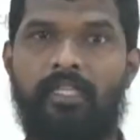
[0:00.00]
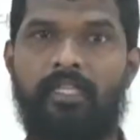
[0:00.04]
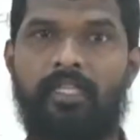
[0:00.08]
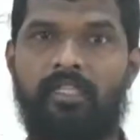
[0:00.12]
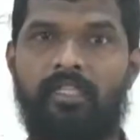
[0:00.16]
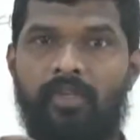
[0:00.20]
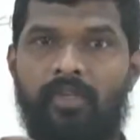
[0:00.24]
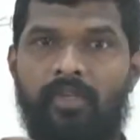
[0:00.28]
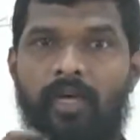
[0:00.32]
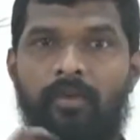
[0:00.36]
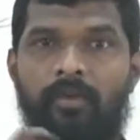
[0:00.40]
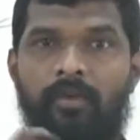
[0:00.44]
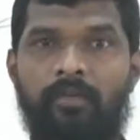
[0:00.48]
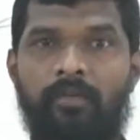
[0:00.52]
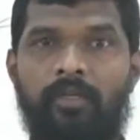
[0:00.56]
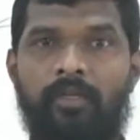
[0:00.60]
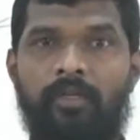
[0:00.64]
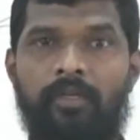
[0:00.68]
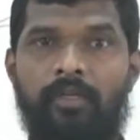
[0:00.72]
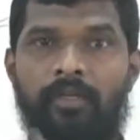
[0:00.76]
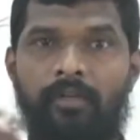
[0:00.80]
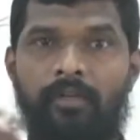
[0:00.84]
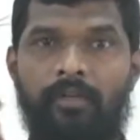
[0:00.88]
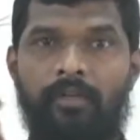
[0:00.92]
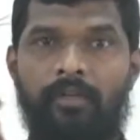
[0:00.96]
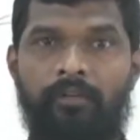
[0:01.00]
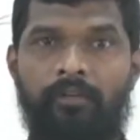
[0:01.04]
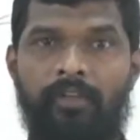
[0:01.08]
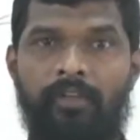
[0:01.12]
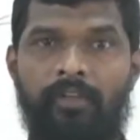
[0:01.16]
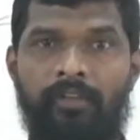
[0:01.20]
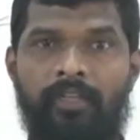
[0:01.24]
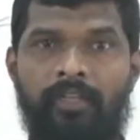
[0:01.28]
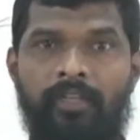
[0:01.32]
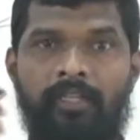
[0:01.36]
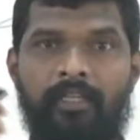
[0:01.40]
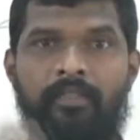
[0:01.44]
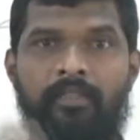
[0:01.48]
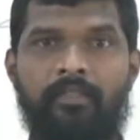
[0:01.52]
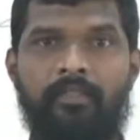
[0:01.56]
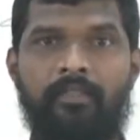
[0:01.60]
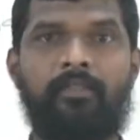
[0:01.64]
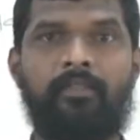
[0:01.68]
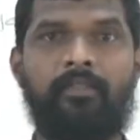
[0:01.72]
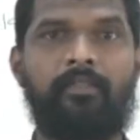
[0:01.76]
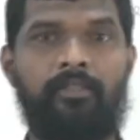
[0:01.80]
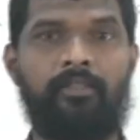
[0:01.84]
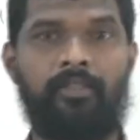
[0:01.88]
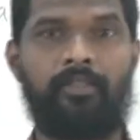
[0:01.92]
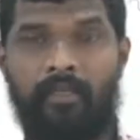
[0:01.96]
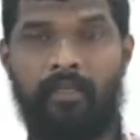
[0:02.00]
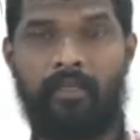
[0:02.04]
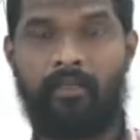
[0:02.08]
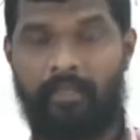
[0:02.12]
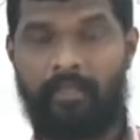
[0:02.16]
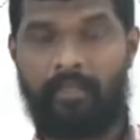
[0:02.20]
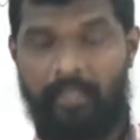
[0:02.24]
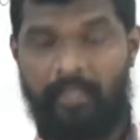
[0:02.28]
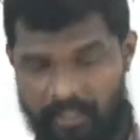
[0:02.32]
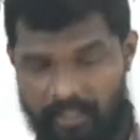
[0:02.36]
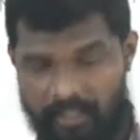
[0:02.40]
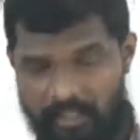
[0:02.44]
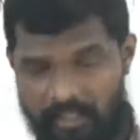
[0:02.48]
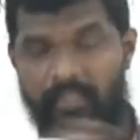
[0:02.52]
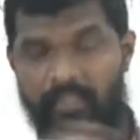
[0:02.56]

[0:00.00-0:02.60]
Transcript: is how we will getting